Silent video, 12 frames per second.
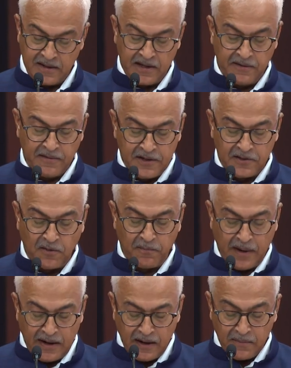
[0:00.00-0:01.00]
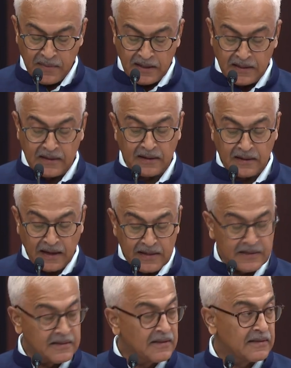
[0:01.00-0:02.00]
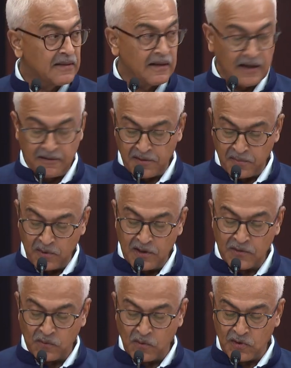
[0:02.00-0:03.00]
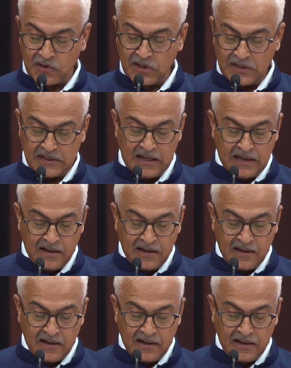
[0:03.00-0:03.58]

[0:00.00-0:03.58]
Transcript: Events of pandemic and the crisis that our police forces